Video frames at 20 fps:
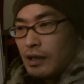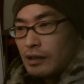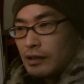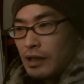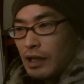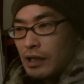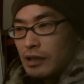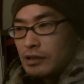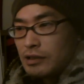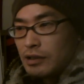
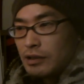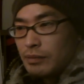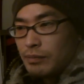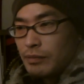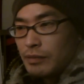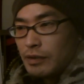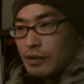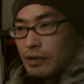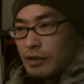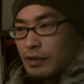this
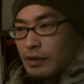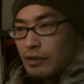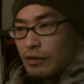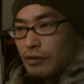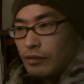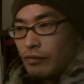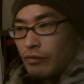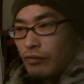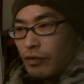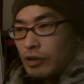
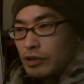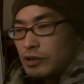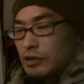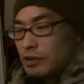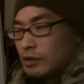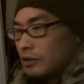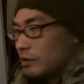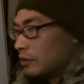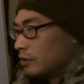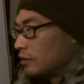was
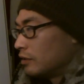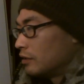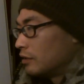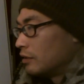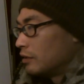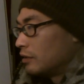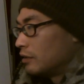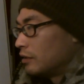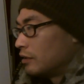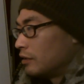
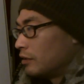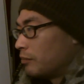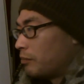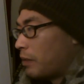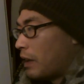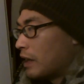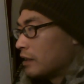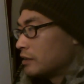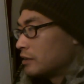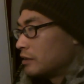
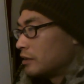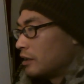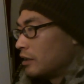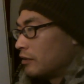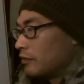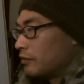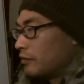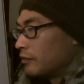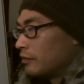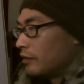
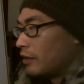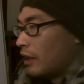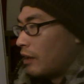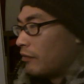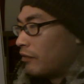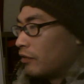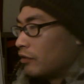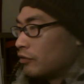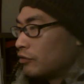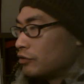positive
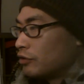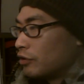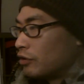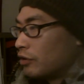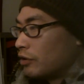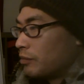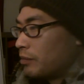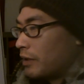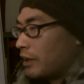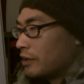
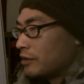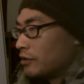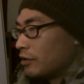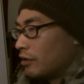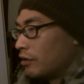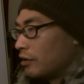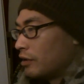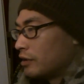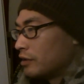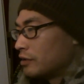evolutionary
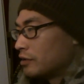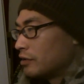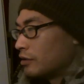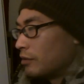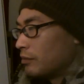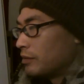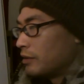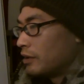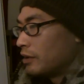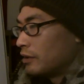pressure is
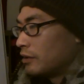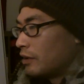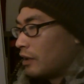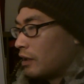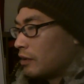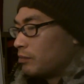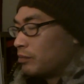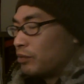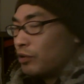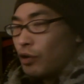something
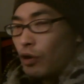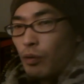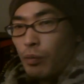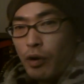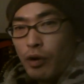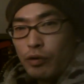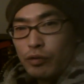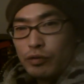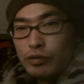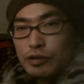that
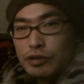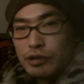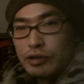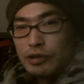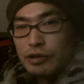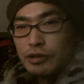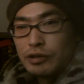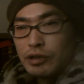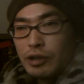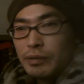promotes
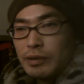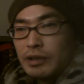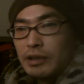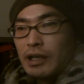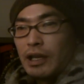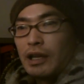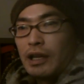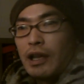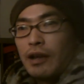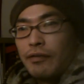something
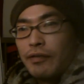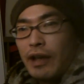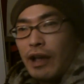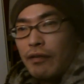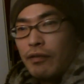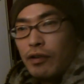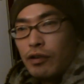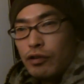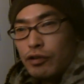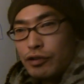that have
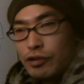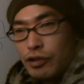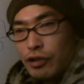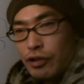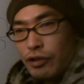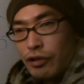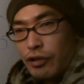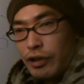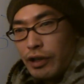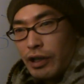
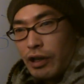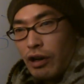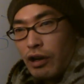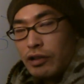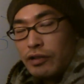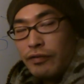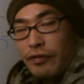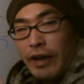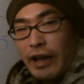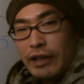evolutionary
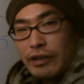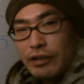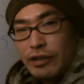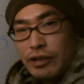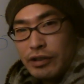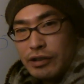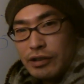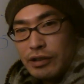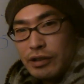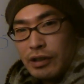
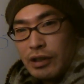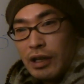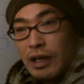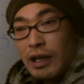advantage.